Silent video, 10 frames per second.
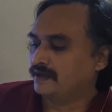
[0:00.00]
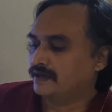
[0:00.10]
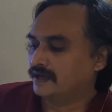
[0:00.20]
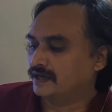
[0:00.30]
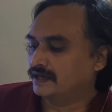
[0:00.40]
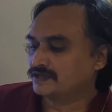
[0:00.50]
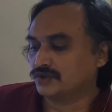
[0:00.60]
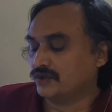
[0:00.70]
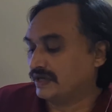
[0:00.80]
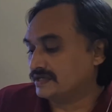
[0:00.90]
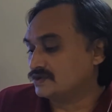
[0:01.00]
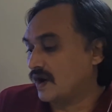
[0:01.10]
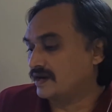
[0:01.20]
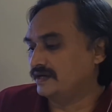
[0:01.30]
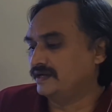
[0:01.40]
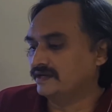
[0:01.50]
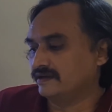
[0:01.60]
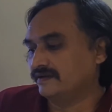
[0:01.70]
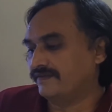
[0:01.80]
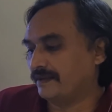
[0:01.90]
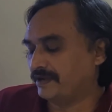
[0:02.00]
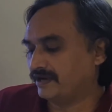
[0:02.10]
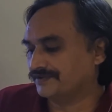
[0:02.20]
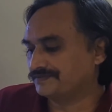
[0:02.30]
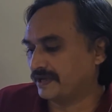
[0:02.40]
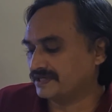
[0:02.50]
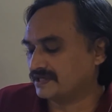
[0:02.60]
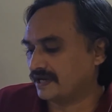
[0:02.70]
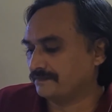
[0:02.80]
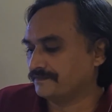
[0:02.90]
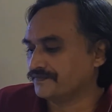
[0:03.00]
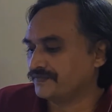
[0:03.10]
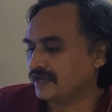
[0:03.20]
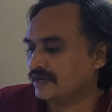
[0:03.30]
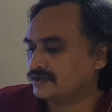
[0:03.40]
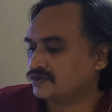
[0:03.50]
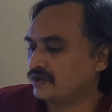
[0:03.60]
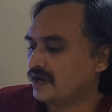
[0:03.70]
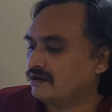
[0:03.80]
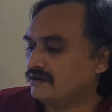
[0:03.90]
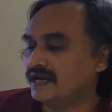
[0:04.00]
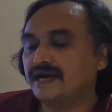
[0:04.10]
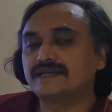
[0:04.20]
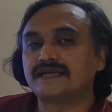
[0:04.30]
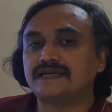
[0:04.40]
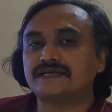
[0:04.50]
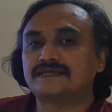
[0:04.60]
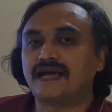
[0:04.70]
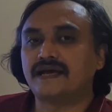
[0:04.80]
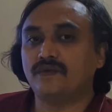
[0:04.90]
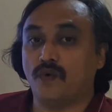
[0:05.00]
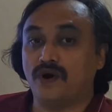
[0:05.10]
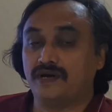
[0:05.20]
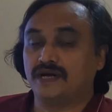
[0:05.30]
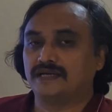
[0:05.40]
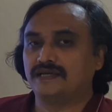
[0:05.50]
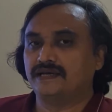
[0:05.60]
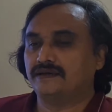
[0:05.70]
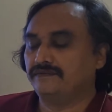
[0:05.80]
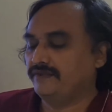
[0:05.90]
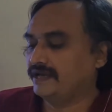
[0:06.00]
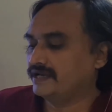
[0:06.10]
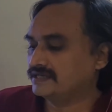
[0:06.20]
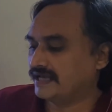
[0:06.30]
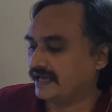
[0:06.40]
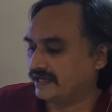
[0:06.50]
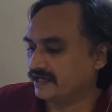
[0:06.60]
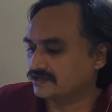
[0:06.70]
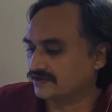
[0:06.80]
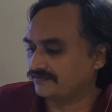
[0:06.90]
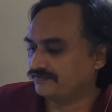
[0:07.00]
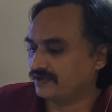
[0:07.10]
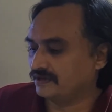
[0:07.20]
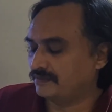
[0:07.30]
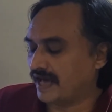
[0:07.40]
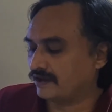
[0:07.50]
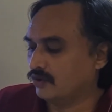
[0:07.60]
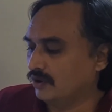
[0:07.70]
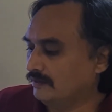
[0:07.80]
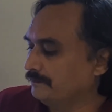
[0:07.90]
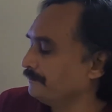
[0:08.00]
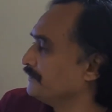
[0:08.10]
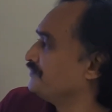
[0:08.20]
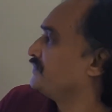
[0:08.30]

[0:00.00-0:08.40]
So it is not a tear in fabric of space-time. So now let us understand what are the various areas of black hole.